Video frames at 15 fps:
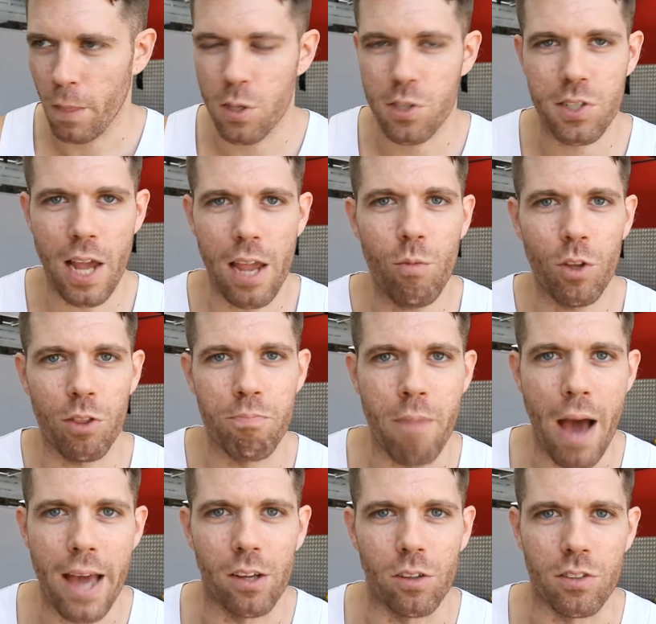Same with
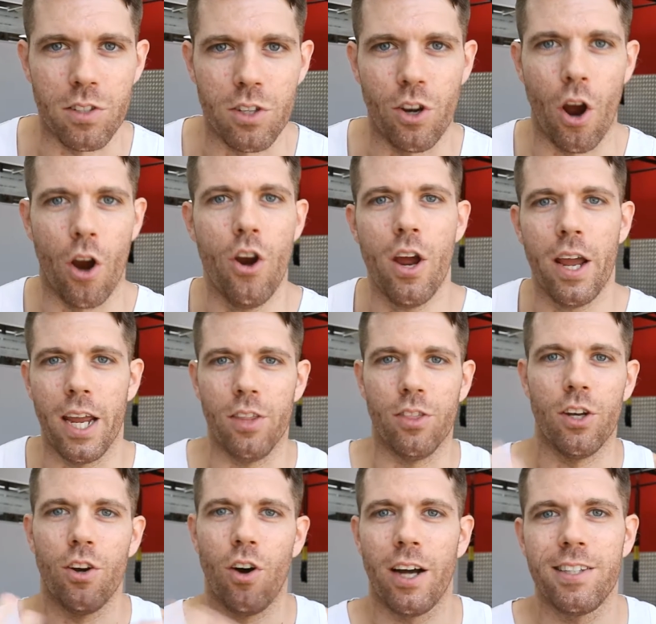males, you know, in
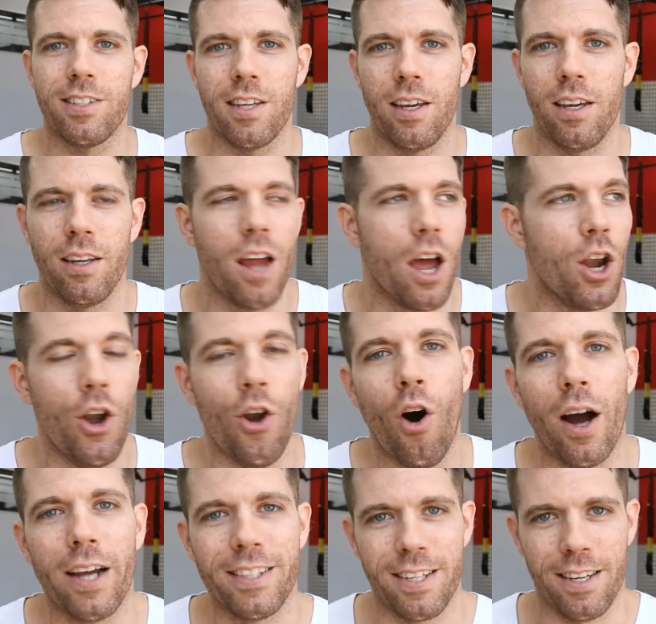the
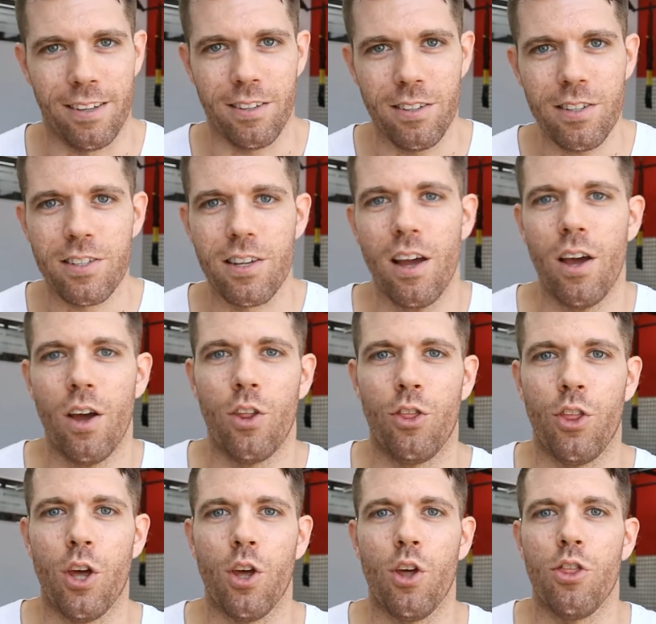1990s,
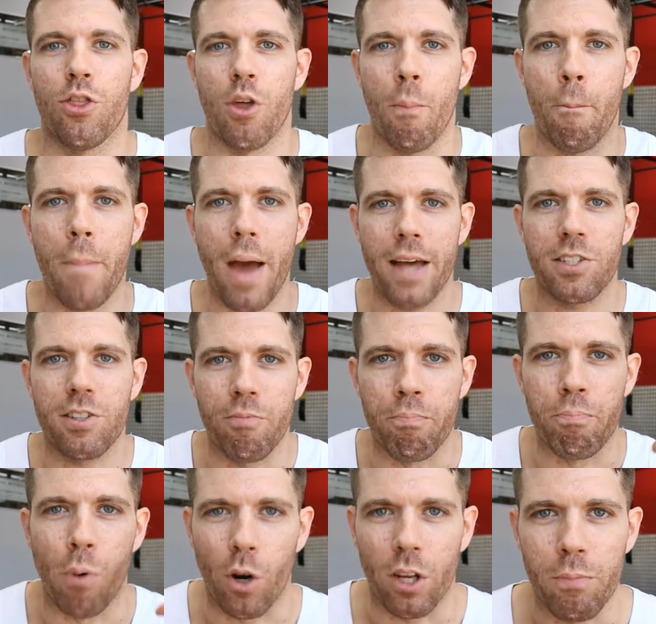the, the massive
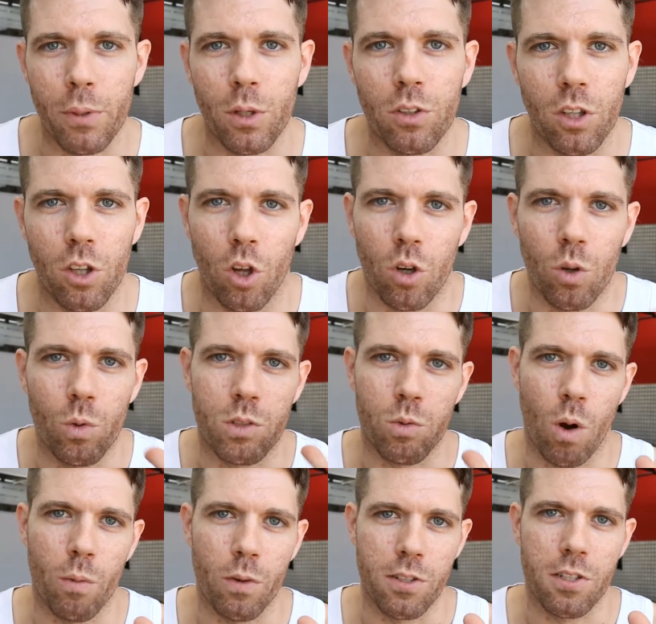bodybuilder look was
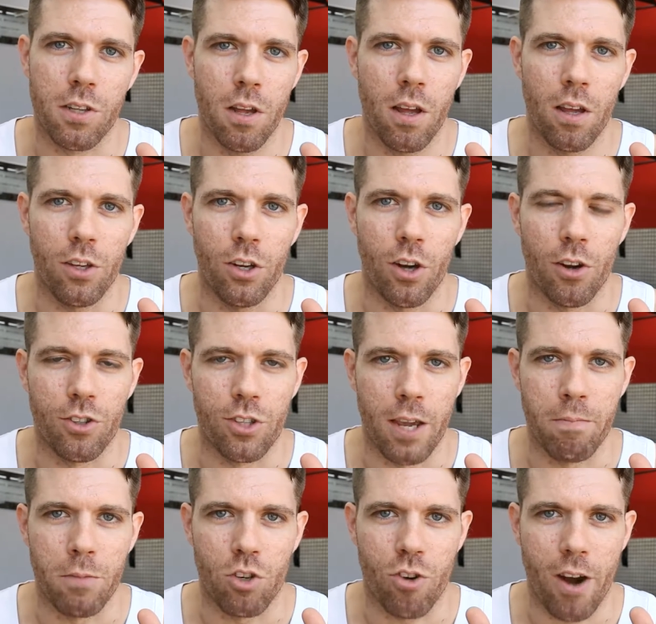what was, you know,
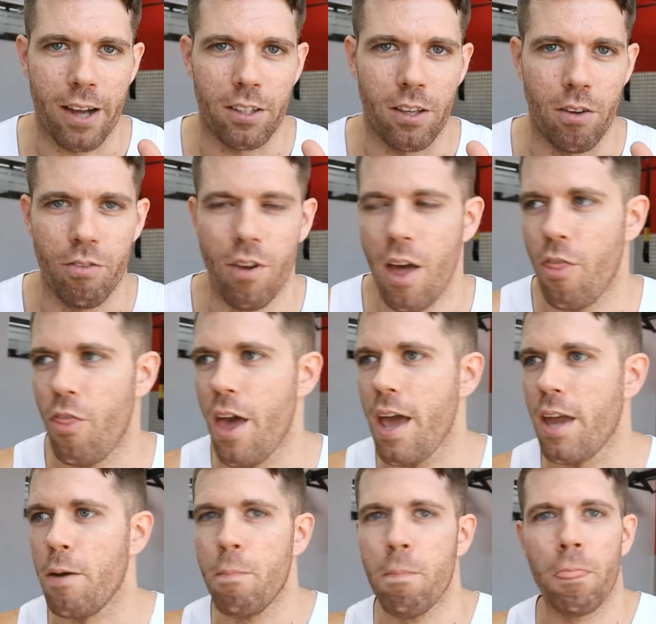deemed attractive.
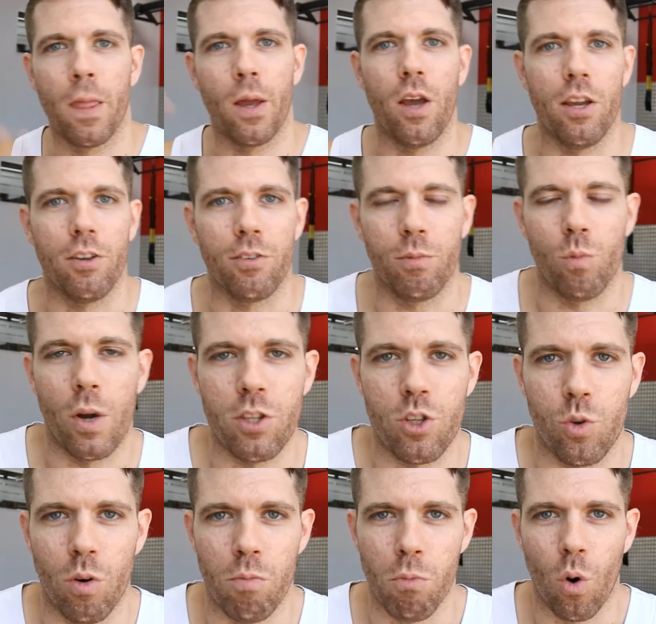Then it went
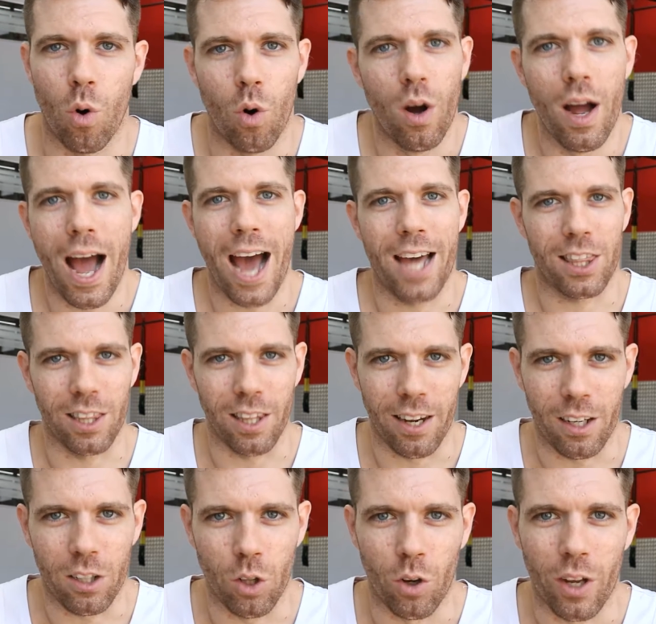to a more
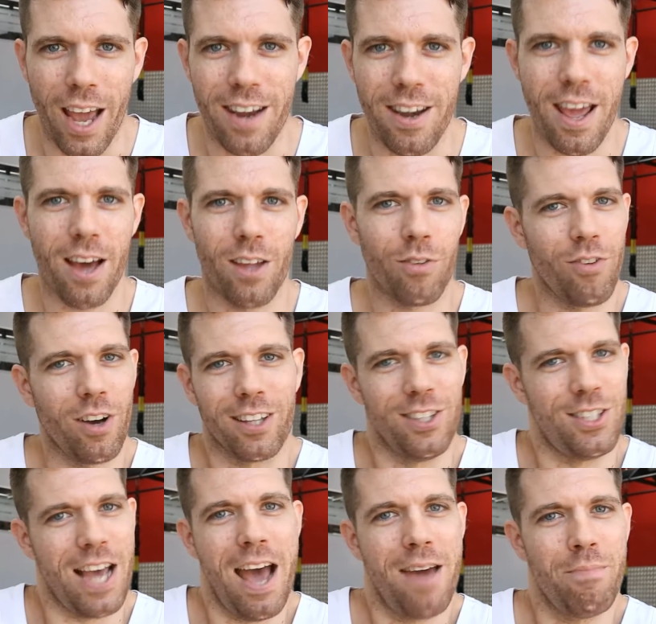athletic look. And now the
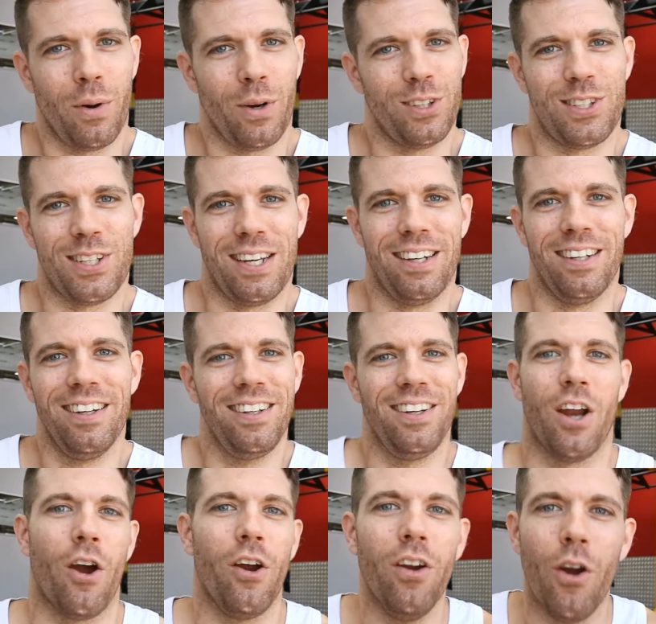fucking dad bod's in,
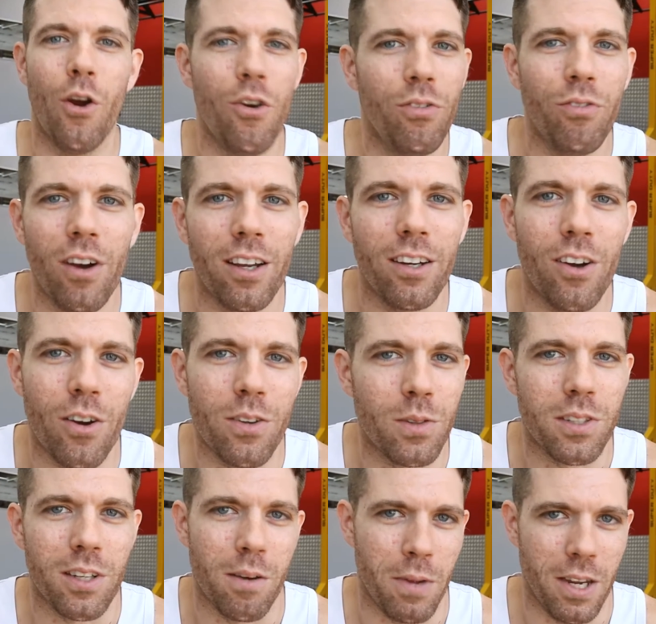you know, who fucking knows
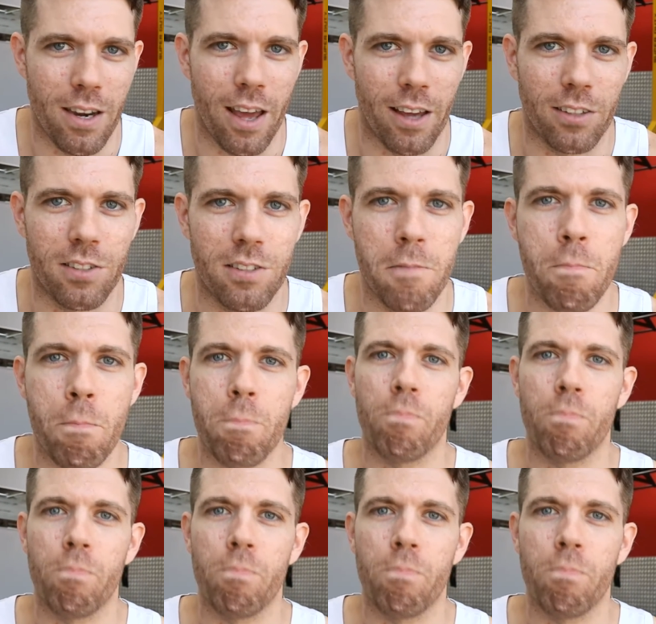what's going to be next?